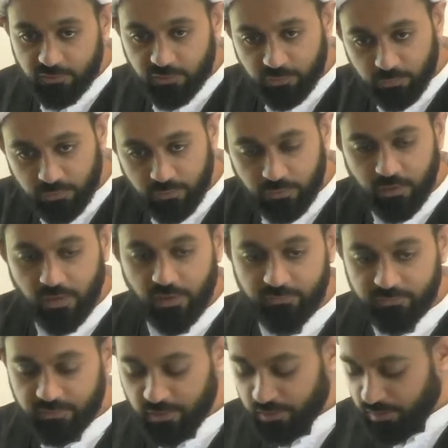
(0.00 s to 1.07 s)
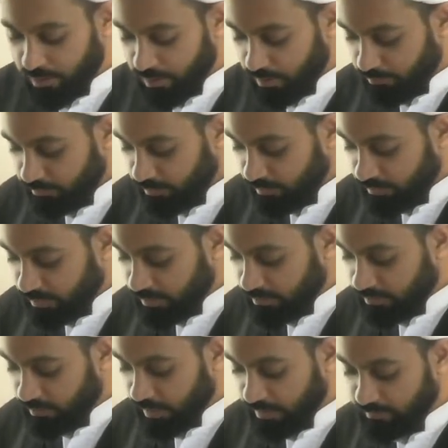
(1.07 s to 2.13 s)
She would look after the
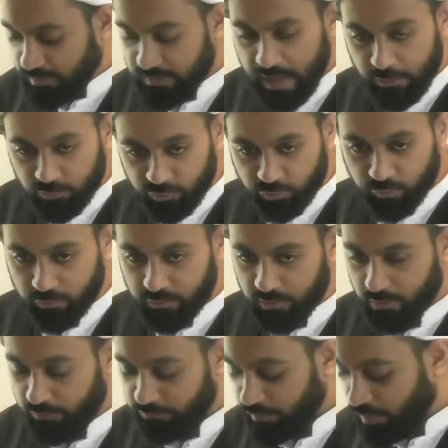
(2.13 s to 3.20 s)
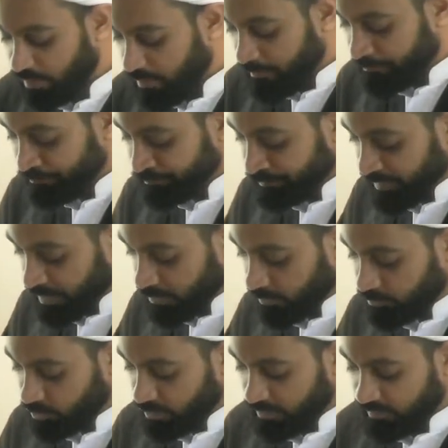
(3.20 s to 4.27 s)
needy and the downtrodden of her
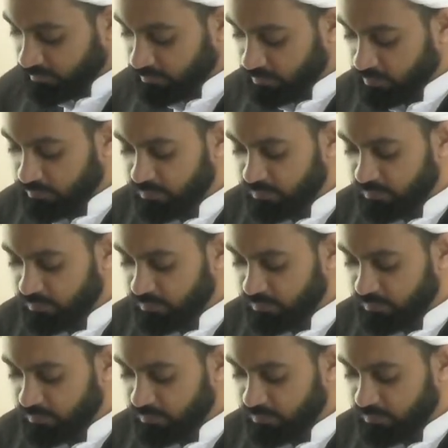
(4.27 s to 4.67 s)
community.